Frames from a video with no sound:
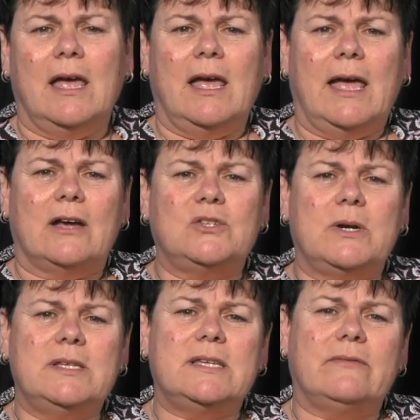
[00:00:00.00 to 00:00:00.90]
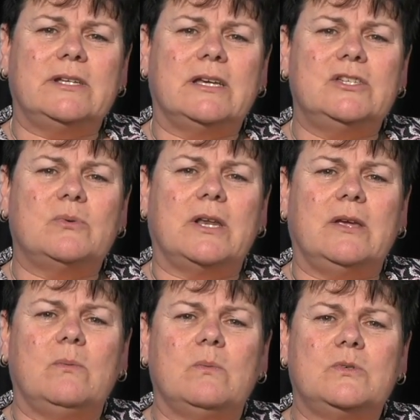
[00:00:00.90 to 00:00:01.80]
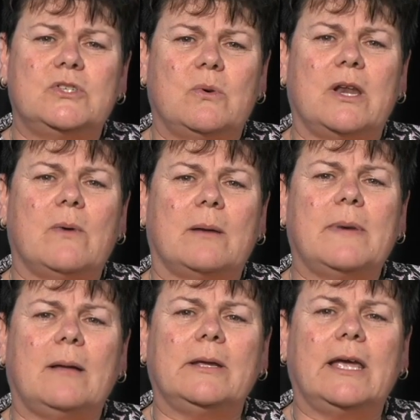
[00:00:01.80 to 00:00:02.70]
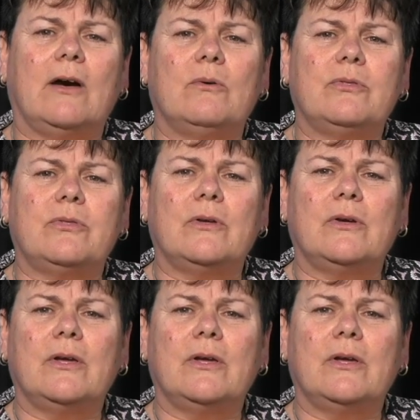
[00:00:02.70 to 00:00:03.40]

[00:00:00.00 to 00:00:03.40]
Our 2017-20 to 21 Public Health